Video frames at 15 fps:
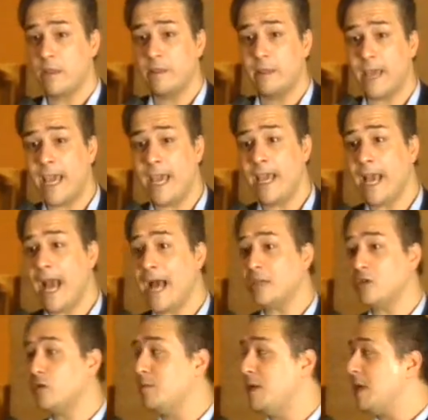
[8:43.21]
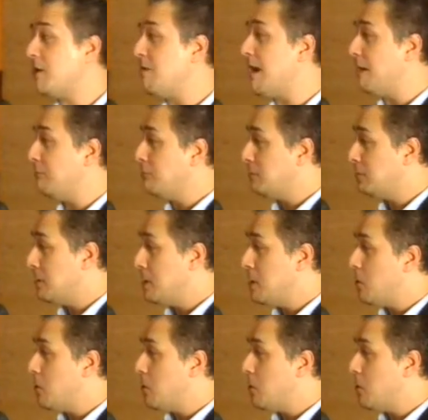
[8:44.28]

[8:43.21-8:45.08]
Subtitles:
the king has to be crowned